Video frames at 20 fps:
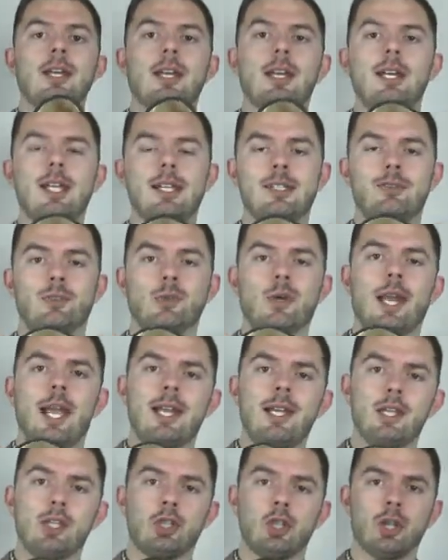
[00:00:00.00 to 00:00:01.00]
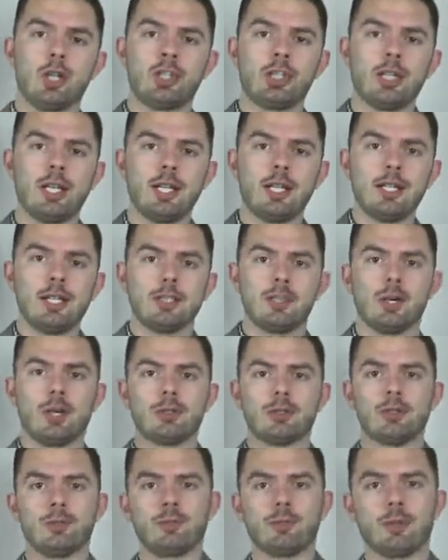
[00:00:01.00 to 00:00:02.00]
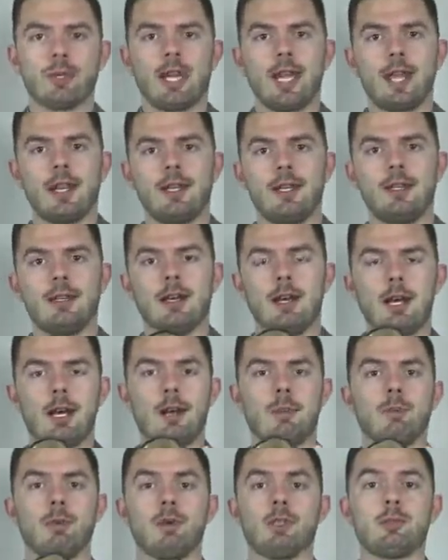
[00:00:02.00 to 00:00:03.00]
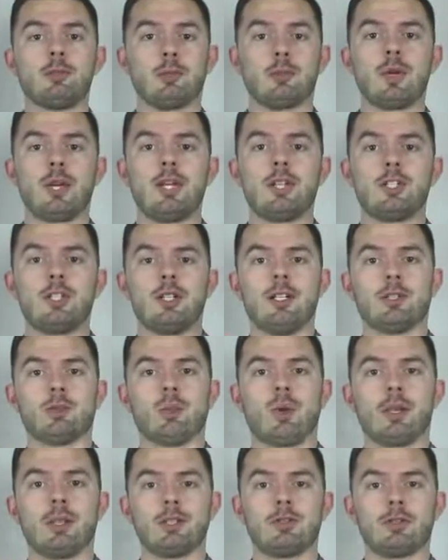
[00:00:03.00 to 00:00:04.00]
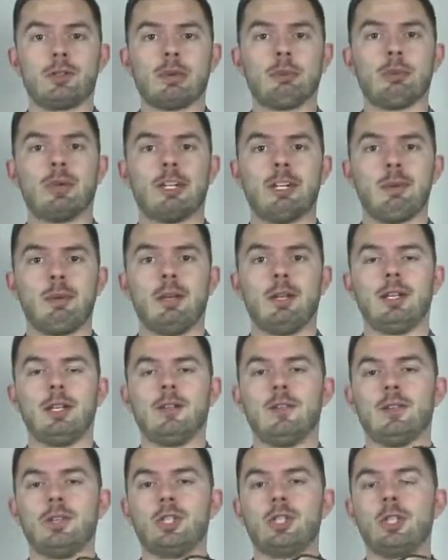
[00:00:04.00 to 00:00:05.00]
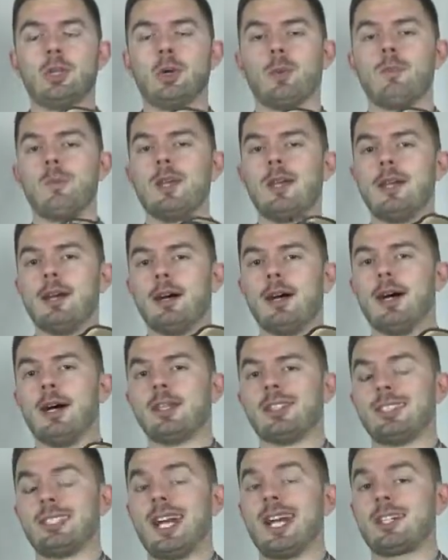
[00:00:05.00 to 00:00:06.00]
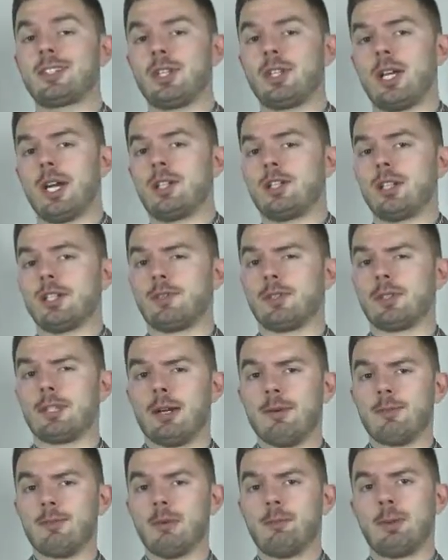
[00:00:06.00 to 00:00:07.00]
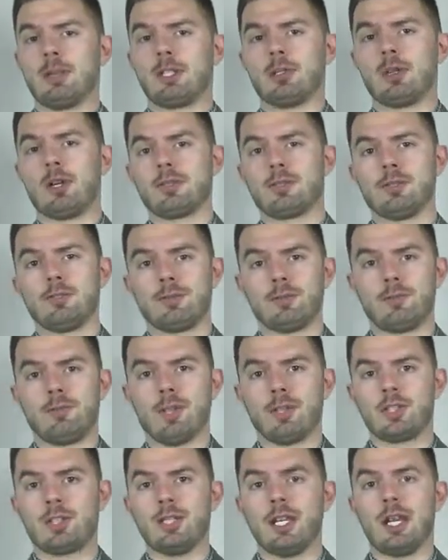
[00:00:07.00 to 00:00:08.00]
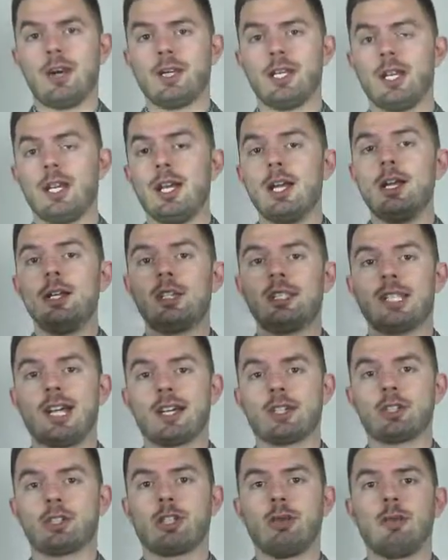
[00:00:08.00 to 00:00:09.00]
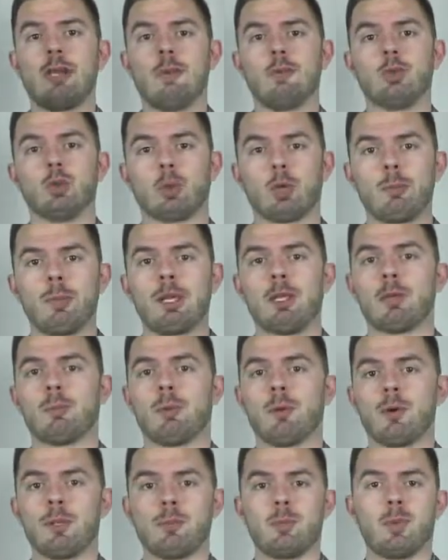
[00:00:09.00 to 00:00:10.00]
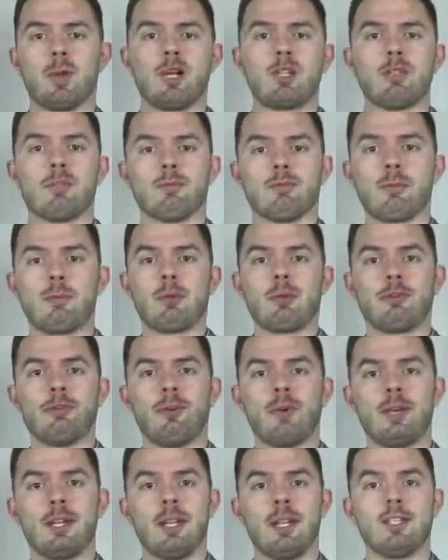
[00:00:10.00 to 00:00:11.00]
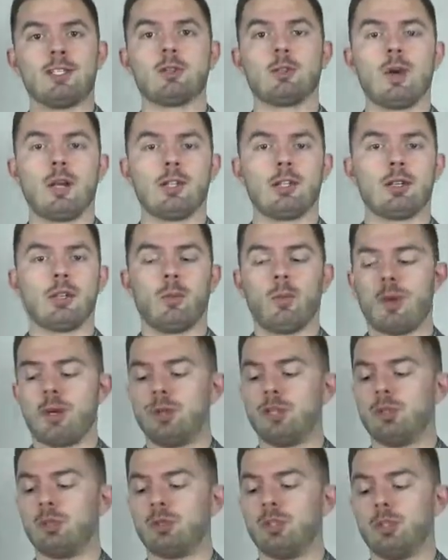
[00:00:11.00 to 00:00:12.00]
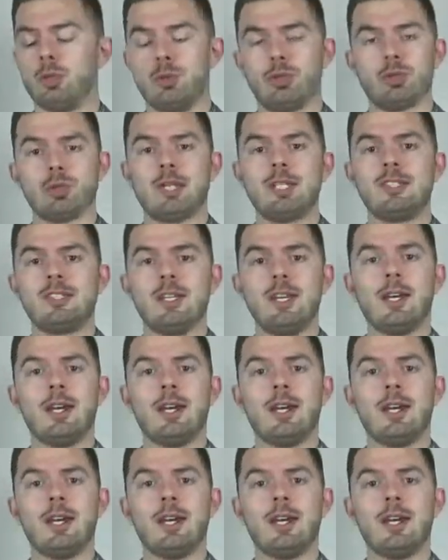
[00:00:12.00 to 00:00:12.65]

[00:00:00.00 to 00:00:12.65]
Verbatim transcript: It's for added cushioning, it's also for added perspiration, as well as for the breathability of the shoe. Socks are not just for comfort, but they're also for functionality. Socks are going to be absorbing your perspiration from your foot, hence why you're going to want to do shoe trees,